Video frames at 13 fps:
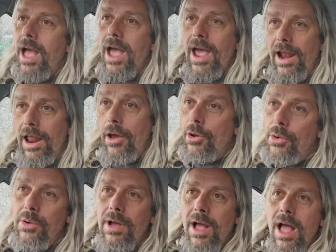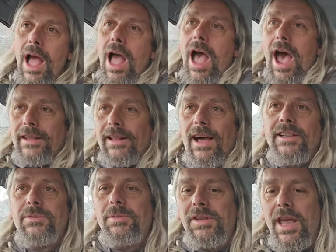Hello. I'd
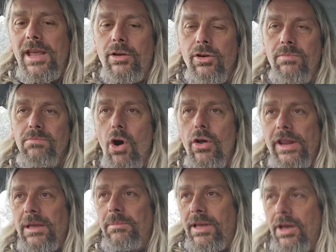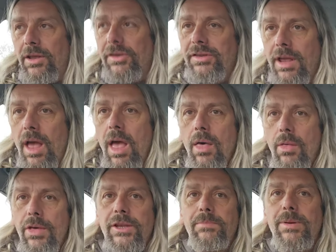like to be saying good morning because
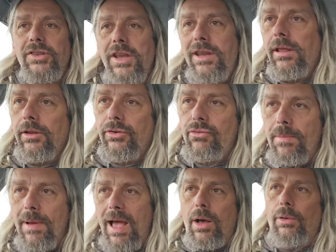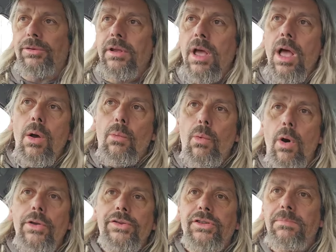this particular trip out
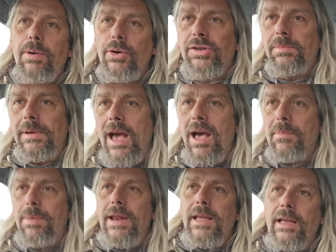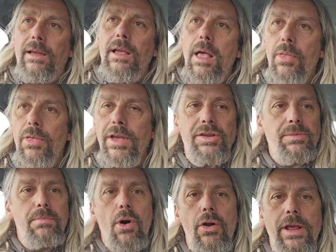was supposed to be happening
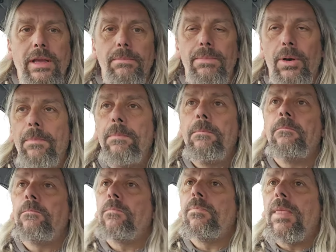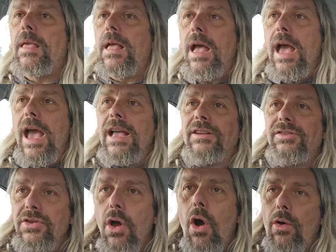this morning, but
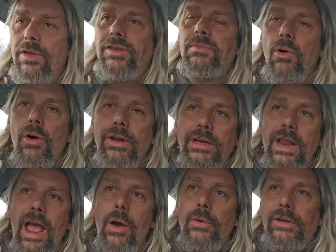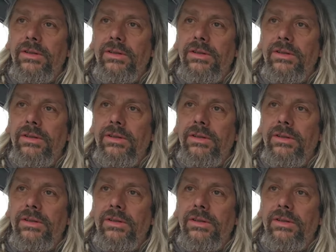it's not this morning now.